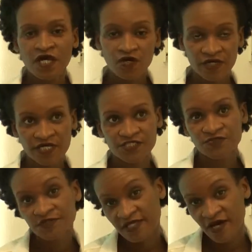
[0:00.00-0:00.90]
Okay,
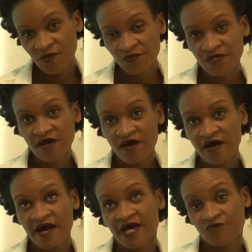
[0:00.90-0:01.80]
so now we
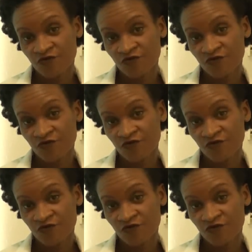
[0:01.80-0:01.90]
are at